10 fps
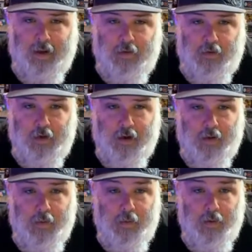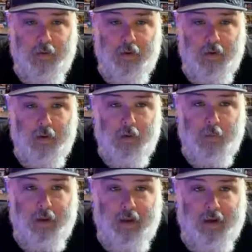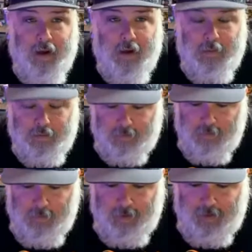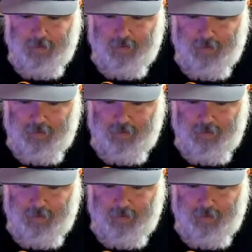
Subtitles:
his show when I was doing it.